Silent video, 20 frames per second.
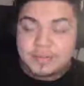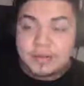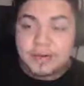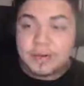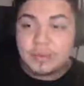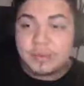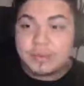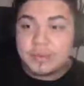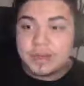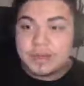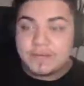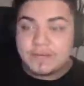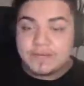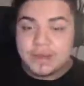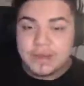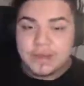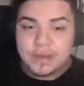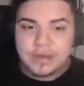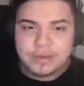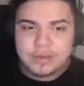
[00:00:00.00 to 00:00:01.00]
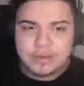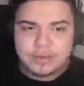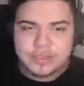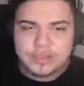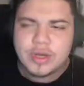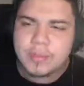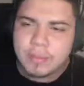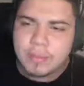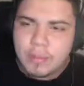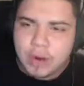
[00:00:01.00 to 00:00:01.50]
will make a video
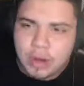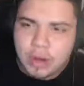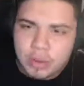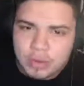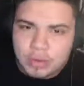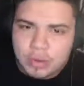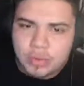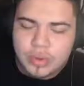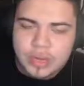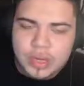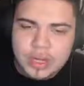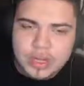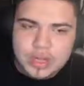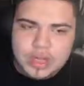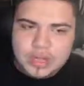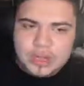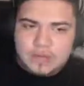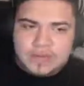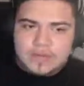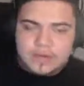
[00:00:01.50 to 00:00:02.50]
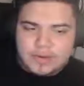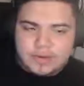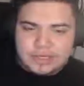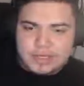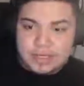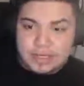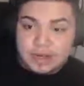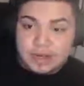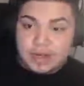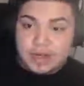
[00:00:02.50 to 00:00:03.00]
tomorrow focusing
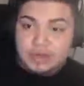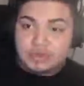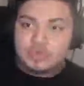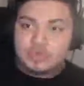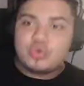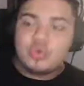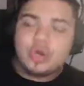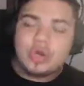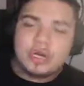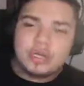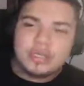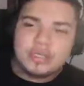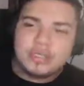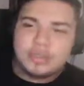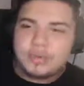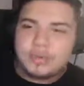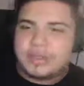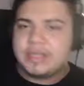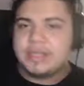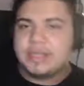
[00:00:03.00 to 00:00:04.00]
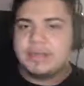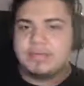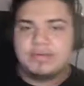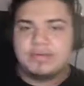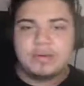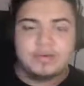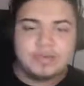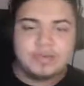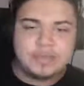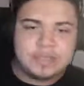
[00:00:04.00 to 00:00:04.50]
on Trunks so we can get
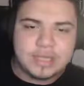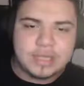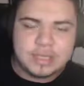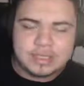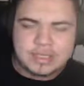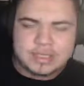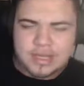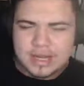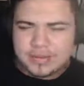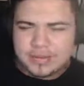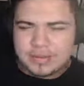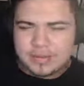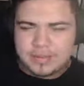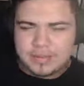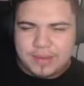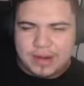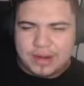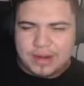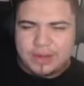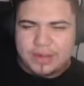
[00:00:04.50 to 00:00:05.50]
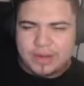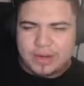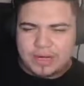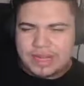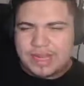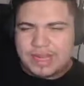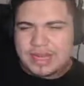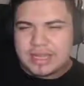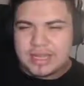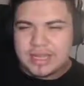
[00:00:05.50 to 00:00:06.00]
both sides and how they kind of work. Yeah,
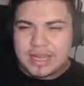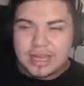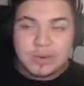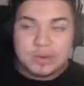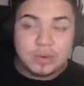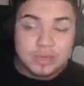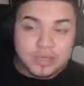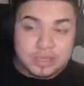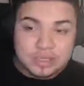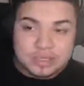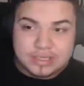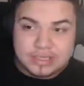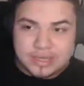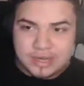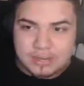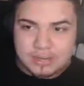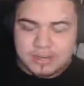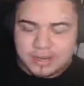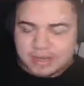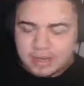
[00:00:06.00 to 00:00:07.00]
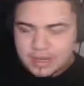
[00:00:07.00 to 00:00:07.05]
they kind of work the same, but